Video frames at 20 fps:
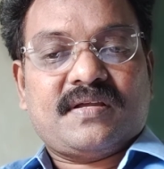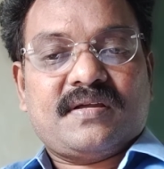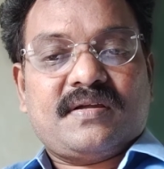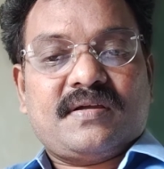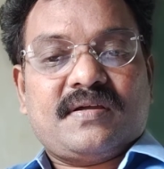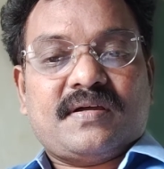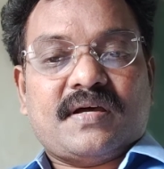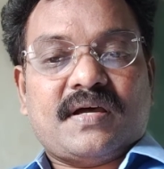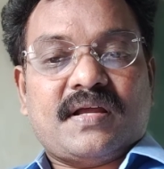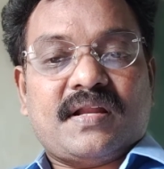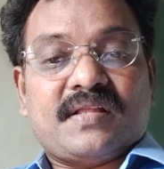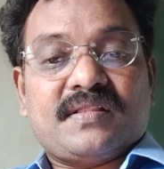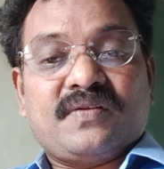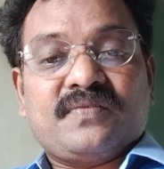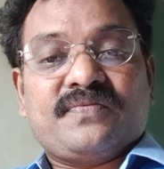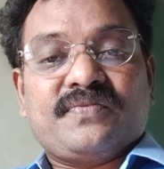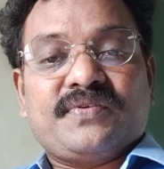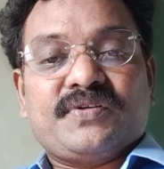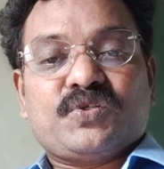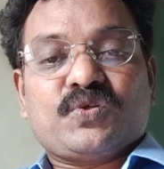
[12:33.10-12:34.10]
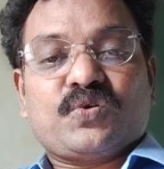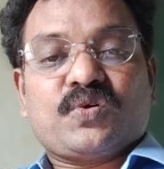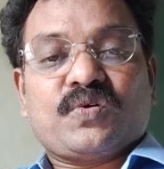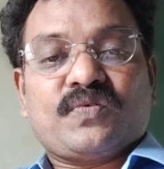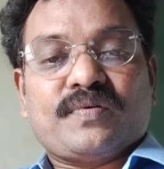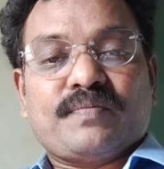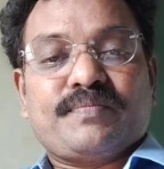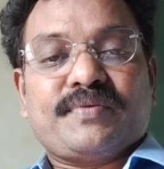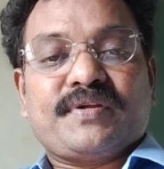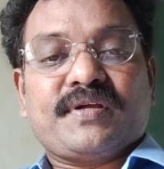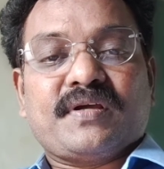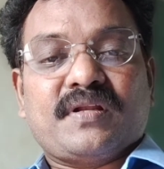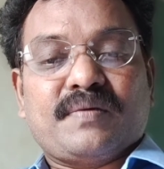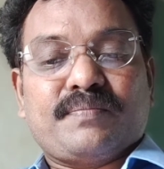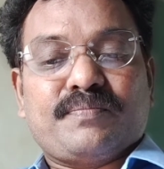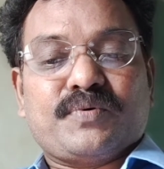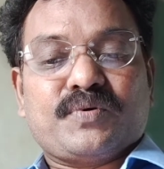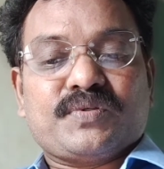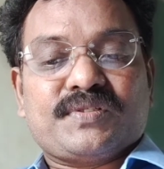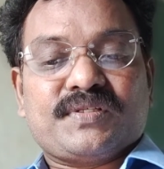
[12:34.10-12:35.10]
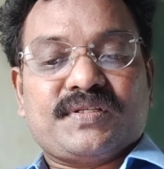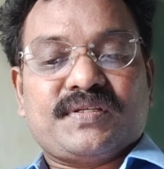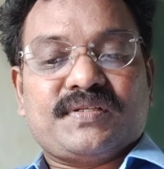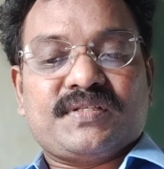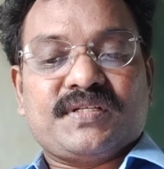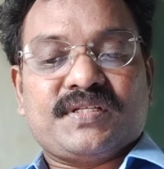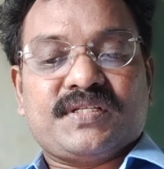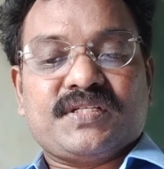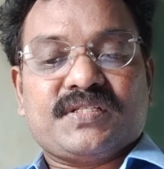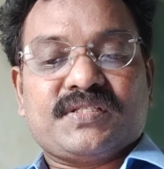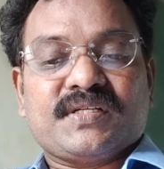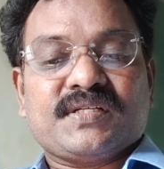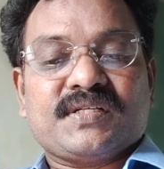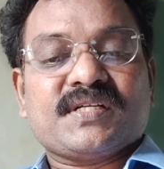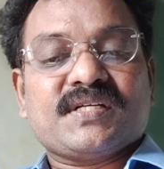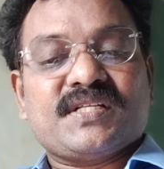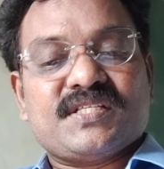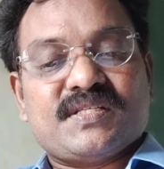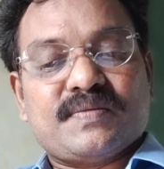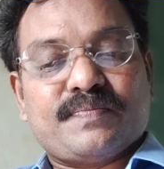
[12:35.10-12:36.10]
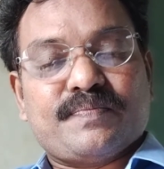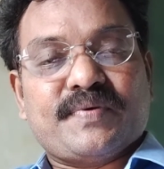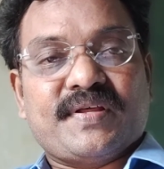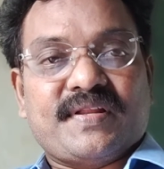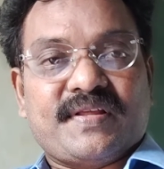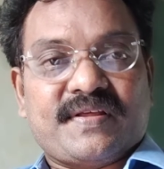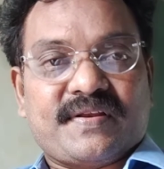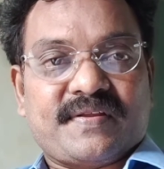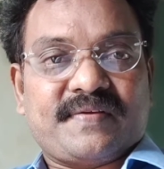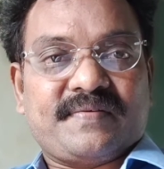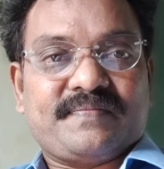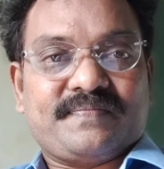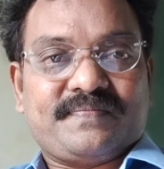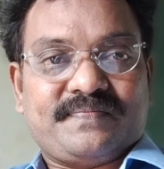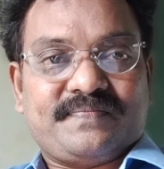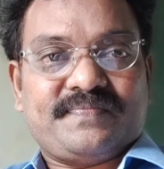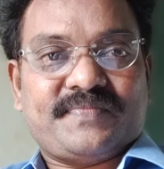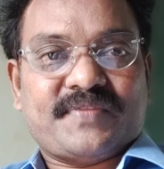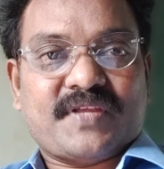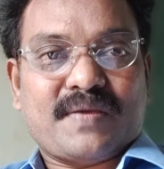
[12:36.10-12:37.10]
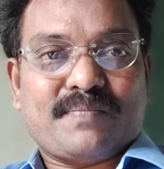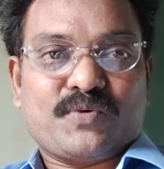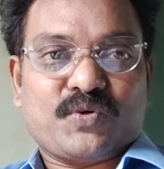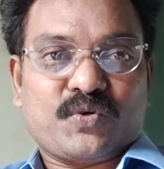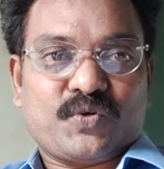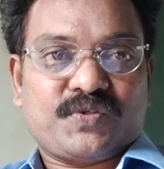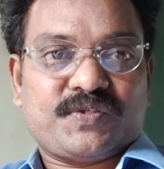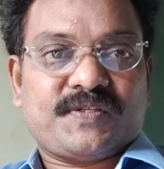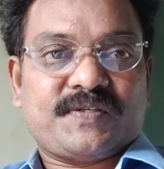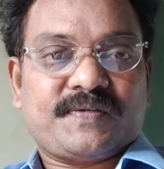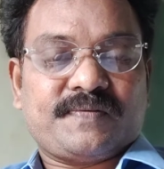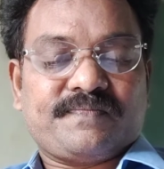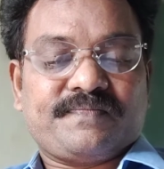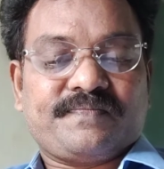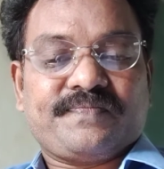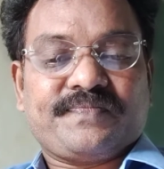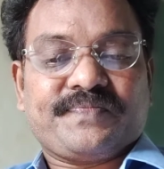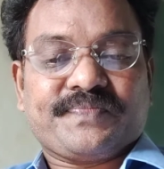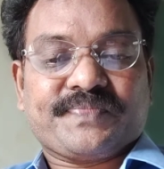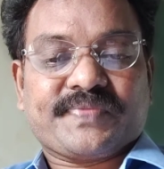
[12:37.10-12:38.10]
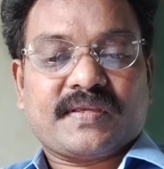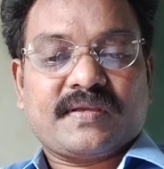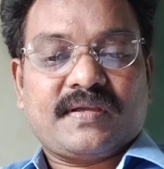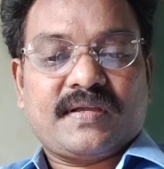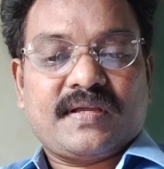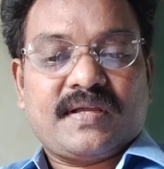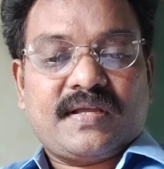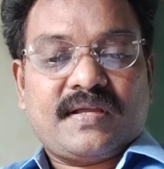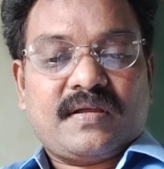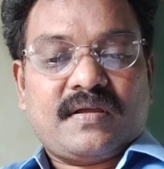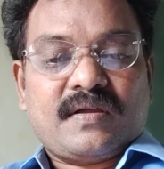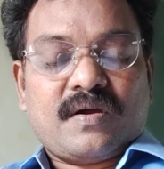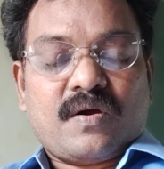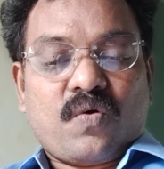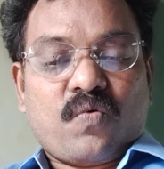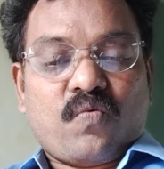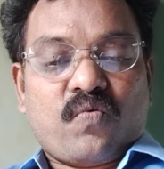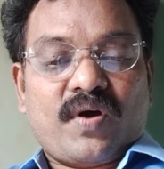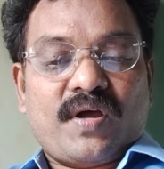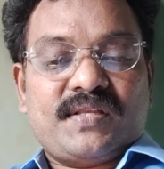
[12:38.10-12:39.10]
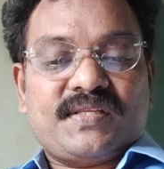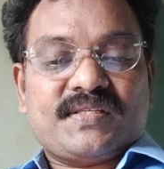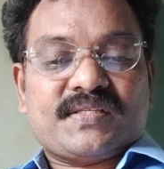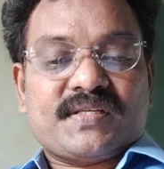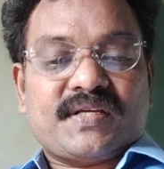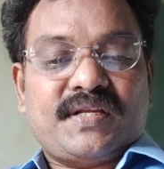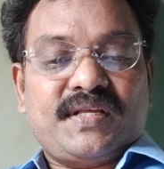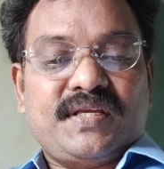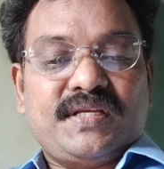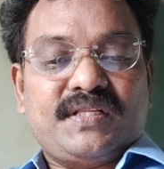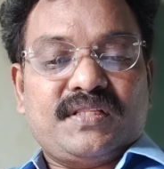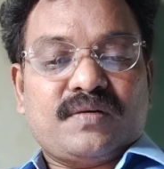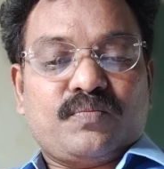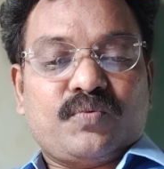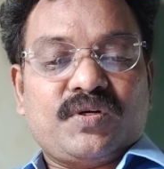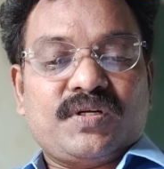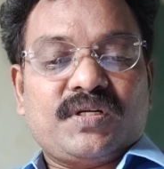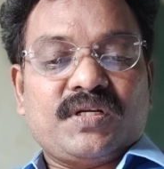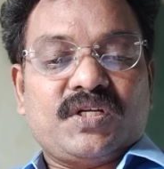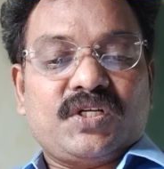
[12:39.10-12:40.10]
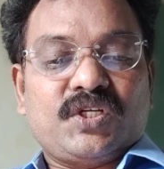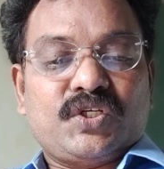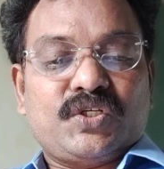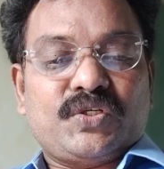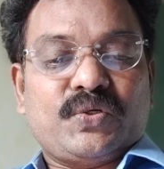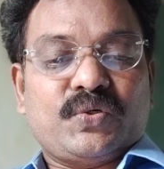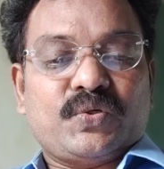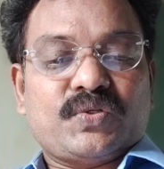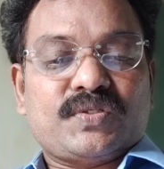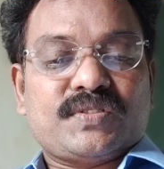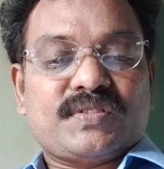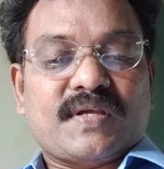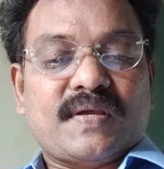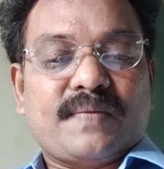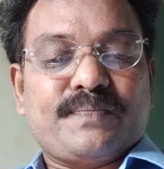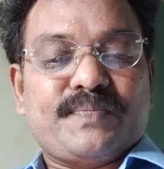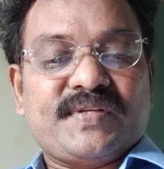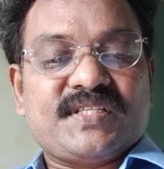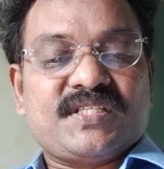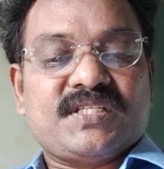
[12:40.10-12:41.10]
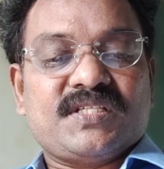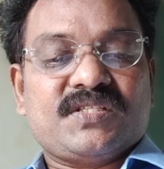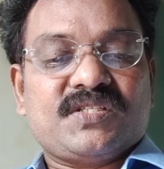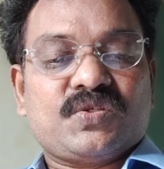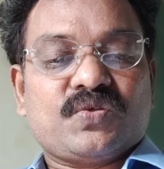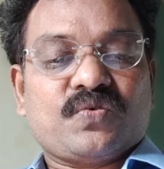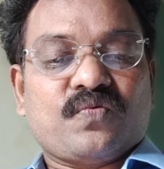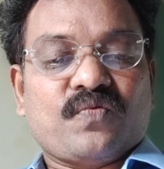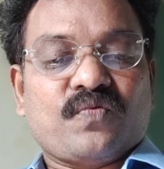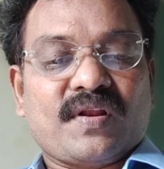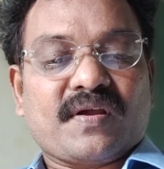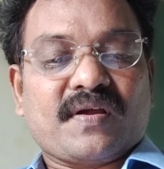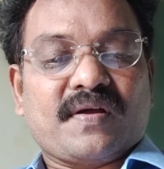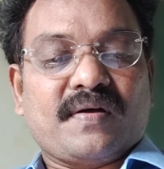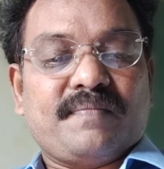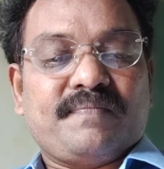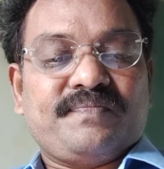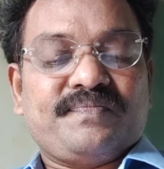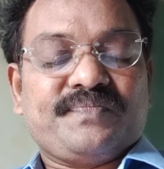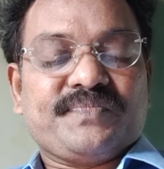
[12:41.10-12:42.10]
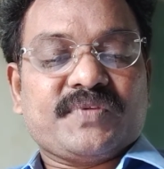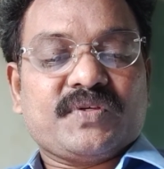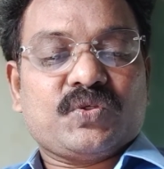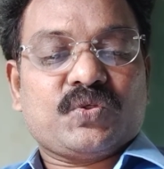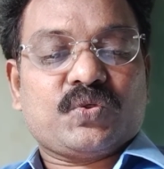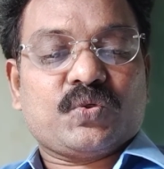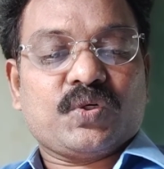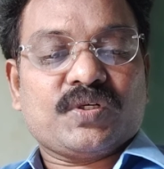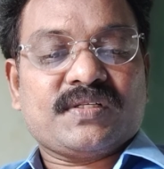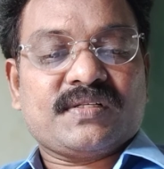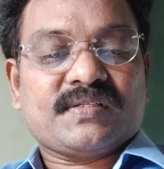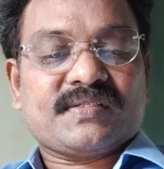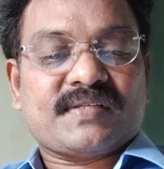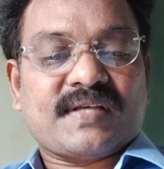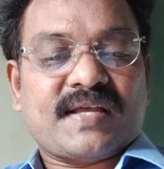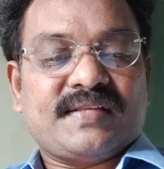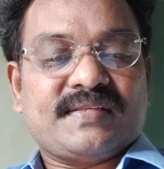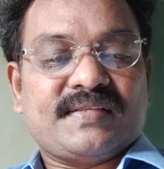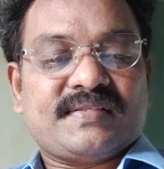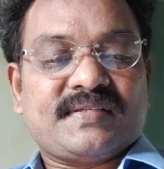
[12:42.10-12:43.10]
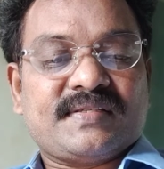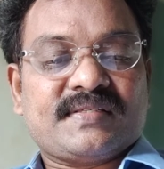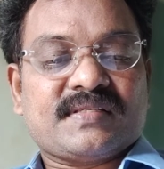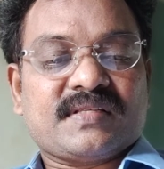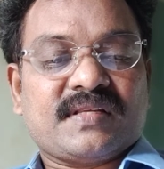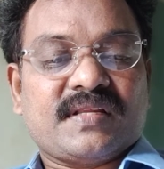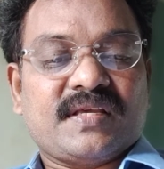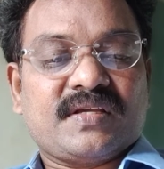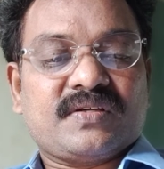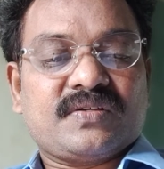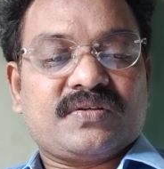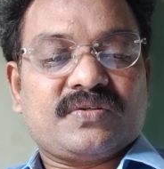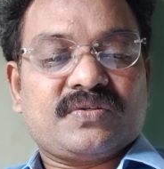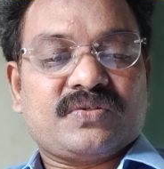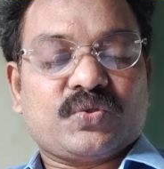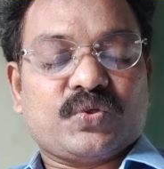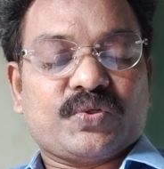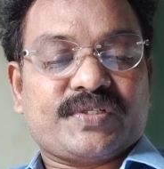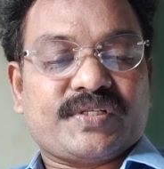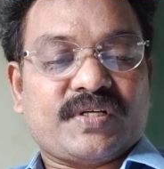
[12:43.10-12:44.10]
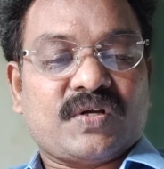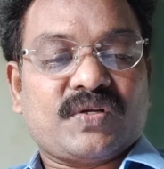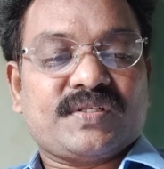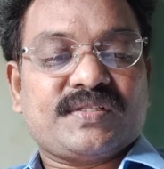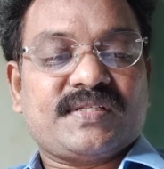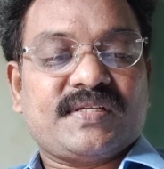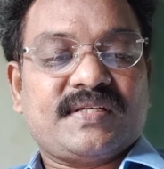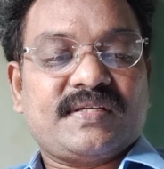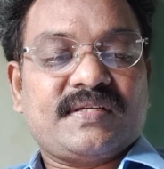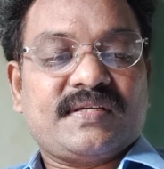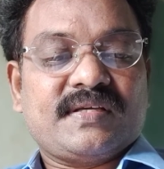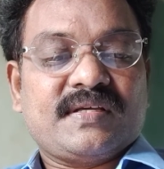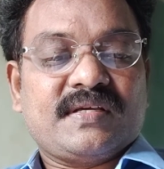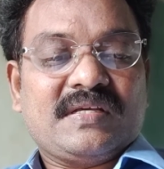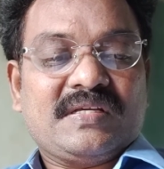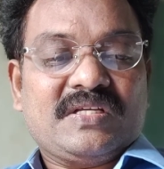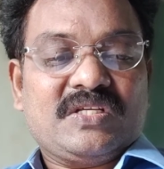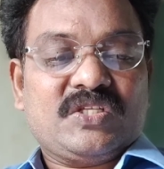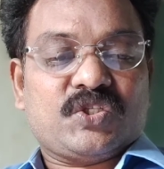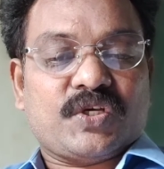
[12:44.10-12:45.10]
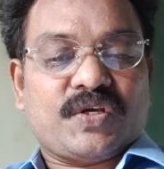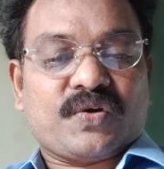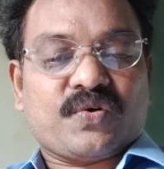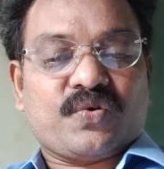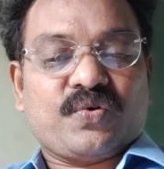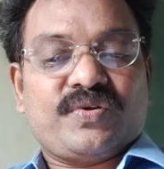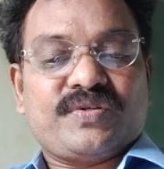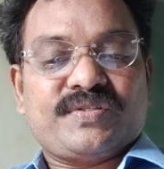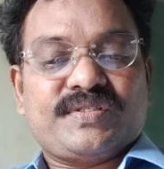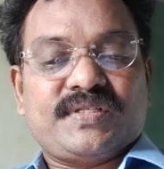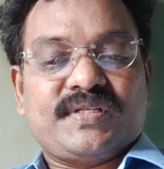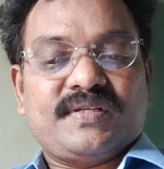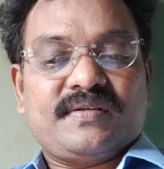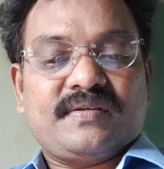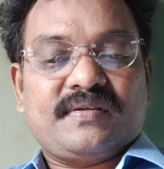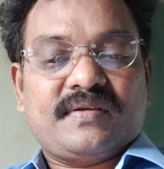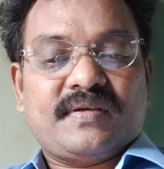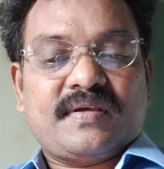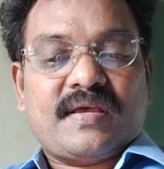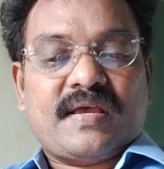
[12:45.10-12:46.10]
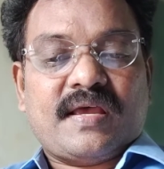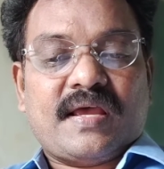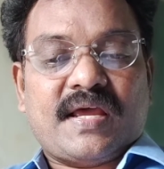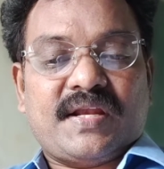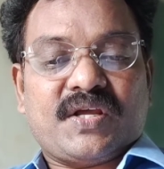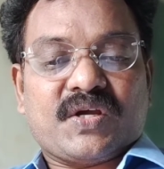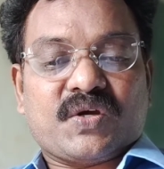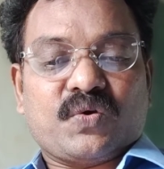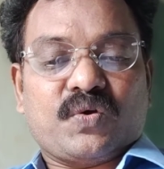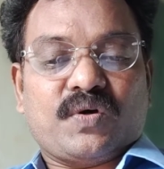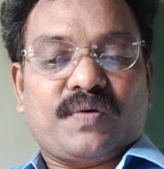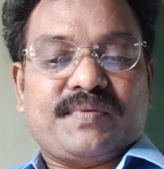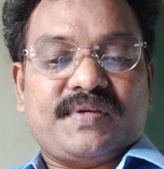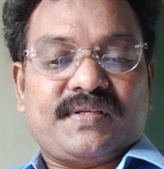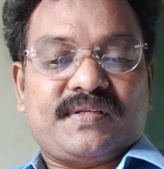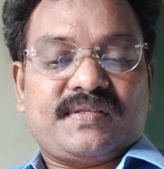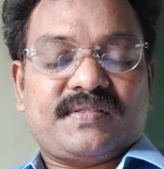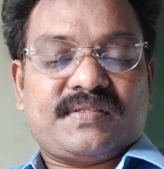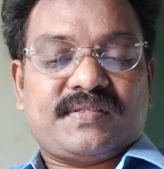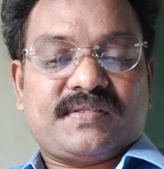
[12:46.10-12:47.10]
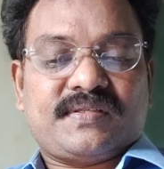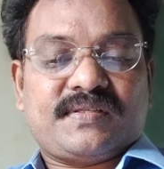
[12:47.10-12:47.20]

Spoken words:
Another feature of empirical approach is, it is interdisciplinary approach. While studying the political issues, empiricists welcome social sciences like sociology, psychology, and economics.